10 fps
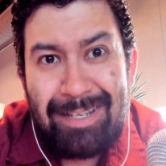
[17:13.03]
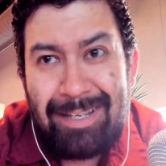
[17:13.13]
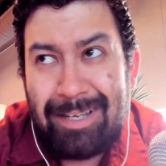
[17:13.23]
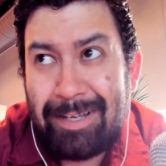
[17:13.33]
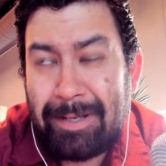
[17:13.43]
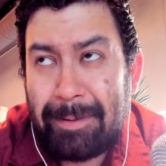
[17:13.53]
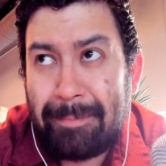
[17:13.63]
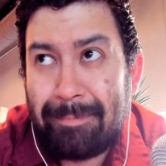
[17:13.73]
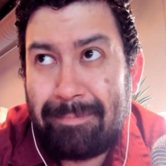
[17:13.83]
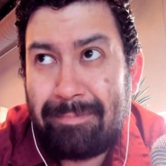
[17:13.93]

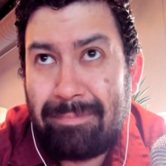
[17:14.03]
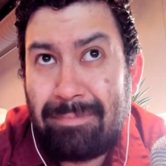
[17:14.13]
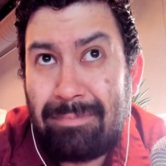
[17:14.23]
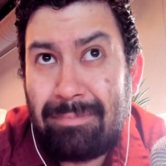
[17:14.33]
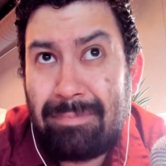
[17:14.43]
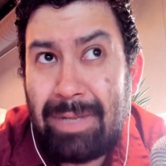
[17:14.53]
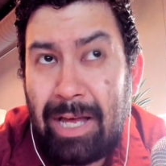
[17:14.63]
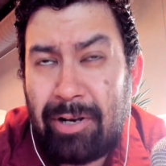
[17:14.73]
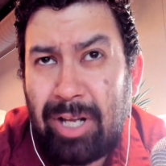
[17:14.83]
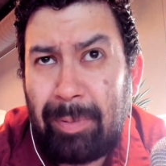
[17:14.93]

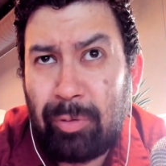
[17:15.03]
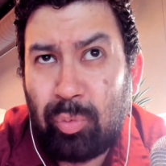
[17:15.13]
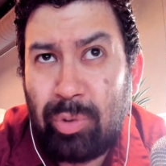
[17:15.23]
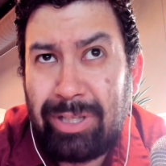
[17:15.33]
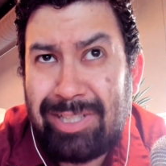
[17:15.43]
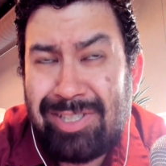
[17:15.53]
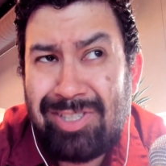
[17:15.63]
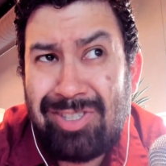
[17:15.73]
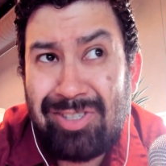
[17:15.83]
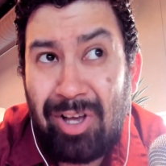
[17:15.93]
Had a couple of really
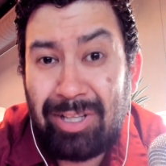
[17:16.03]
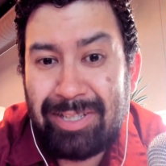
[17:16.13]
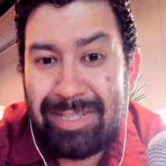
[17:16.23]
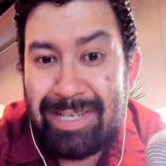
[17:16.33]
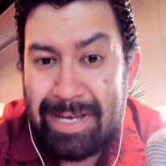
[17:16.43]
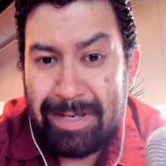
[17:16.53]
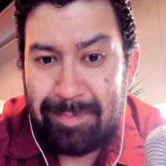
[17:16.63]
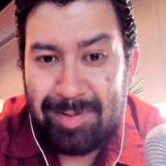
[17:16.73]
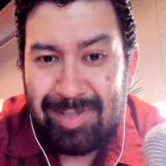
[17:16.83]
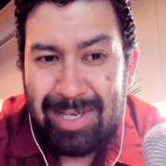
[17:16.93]
solid
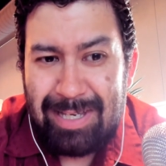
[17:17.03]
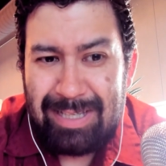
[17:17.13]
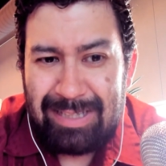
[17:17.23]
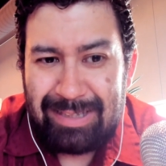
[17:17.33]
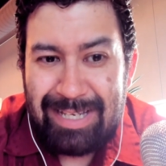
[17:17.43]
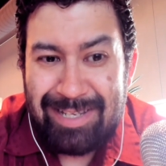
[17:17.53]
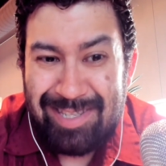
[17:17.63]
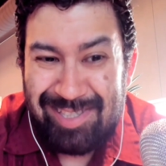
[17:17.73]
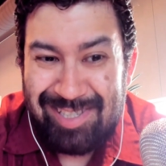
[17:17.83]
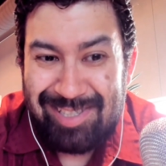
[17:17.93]
games late in
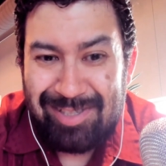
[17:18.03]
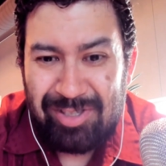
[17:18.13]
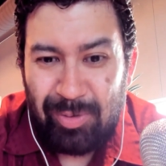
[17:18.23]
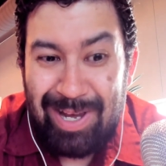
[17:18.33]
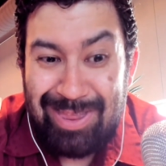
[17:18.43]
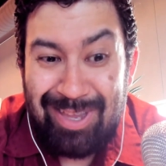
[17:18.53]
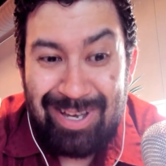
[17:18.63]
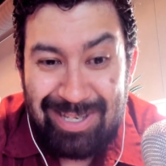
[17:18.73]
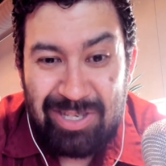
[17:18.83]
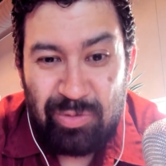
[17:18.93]
the season, so I
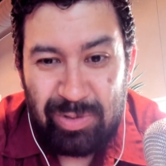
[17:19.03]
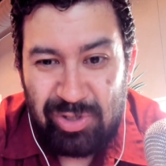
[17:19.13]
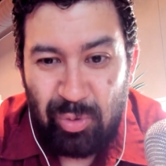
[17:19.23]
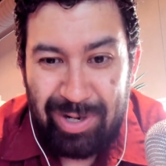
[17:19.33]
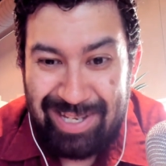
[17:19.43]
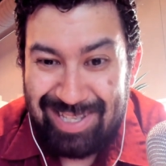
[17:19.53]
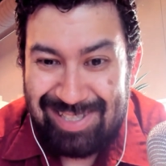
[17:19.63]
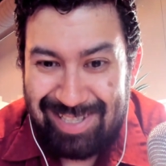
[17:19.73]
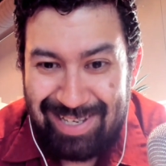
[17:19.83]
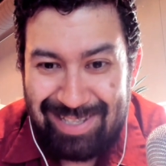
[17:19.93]
thought he was going to get
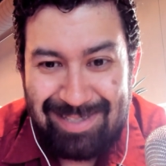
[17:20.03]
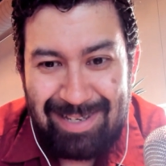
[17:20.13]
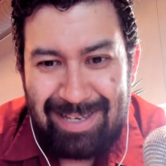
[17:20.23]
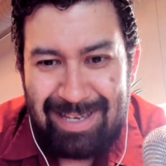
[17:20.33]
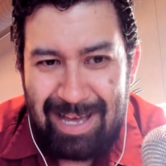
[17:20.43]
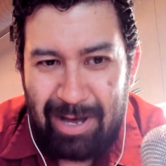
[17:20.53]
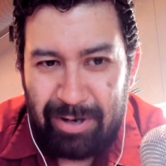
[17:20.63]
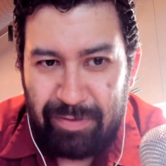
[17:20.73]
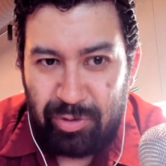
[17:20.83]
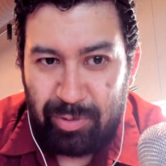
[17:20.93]
signed out
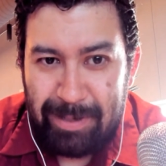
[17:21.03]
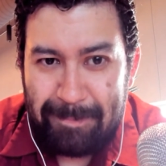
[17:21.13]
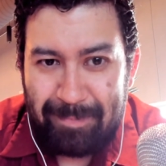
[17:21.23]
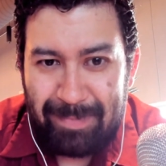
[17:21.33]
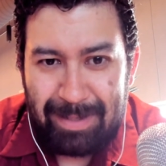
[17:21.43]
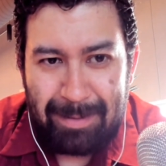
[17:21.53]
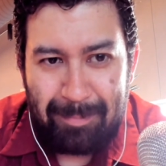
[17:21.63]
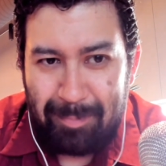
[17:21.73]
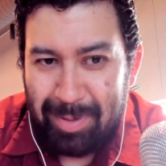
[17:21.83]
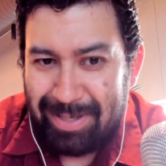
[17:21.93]
of the three,
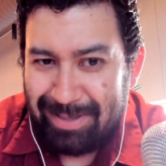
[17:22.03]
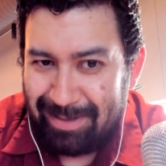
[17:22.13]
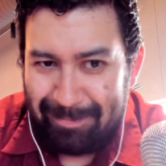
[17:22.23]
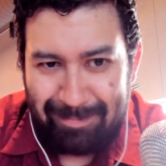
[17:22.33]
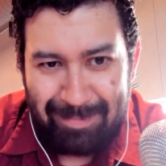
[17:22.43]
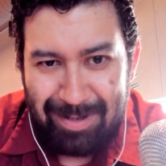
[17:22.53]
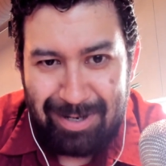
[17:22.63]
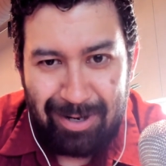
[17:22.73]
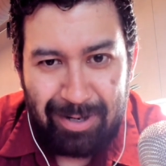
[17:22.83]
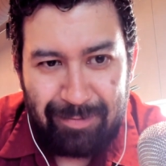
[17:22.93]
but
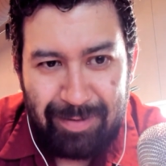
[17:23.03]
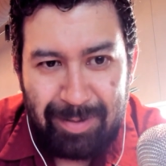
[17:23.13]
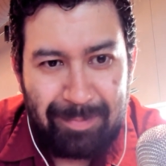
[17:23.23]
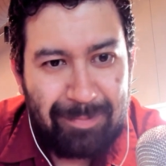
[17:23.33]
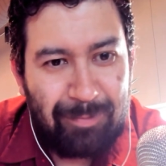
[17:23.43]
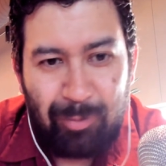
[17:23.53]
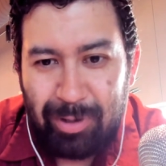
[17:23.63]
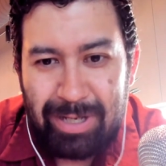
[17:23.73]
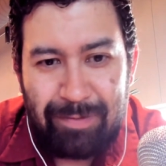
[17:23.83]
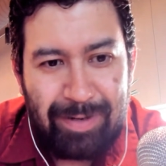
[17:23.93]
none of them
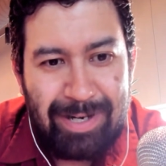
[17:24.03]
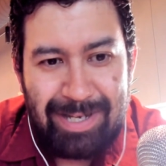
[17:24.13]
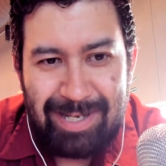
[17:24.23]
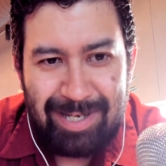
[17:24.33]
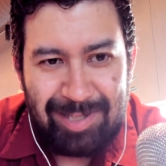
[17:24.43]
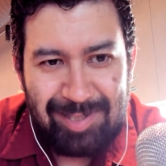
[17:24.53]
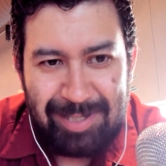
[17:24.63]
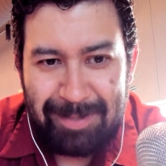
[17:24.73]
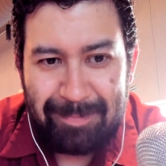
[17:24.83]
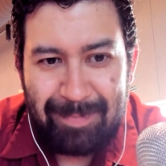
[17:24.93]
were given an
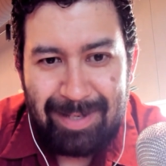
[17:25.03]
ELC.